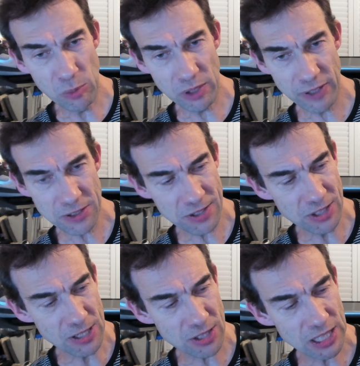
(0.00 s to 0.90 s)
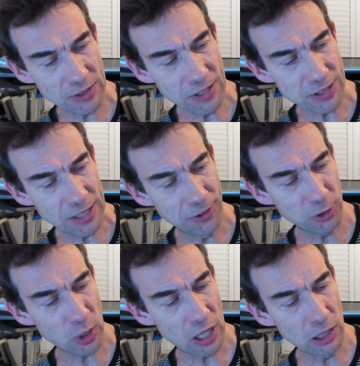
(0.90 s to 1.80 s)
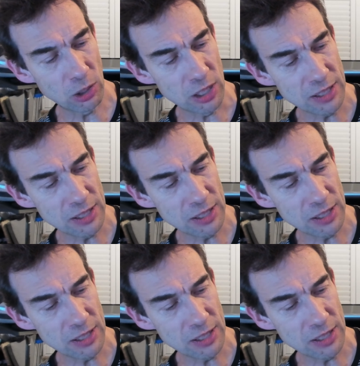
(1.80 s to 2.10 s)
but I've had to cinch down these laces quite a lot.